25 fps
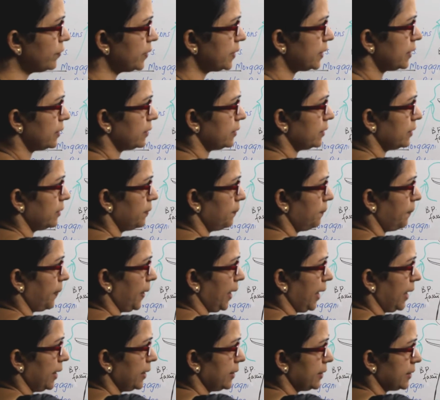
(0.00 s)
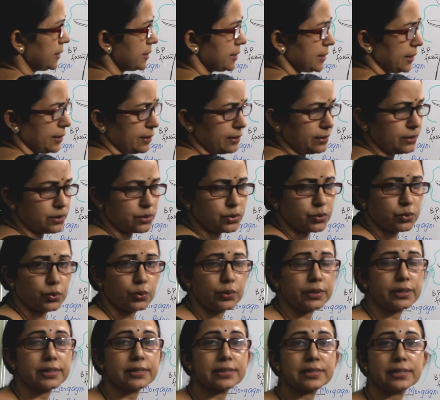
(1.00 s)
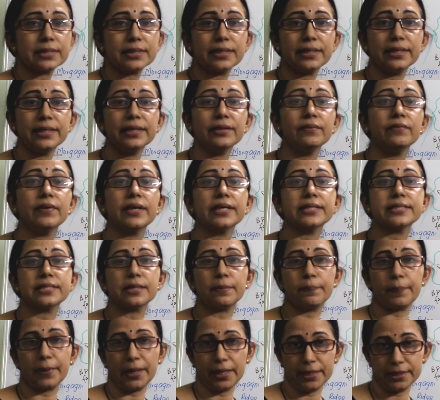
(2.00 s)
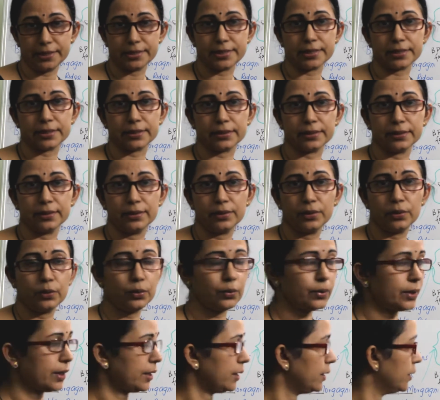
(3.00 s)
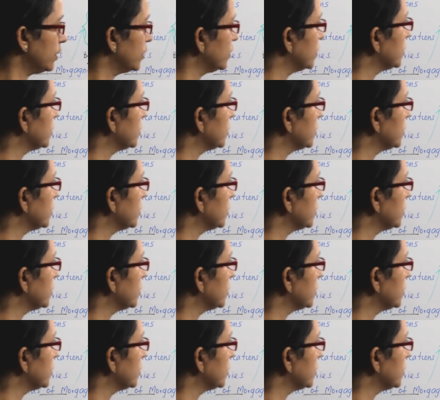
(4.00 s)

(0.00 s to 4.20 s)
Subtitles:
with the palate is here, so it is a levator palate. Okay,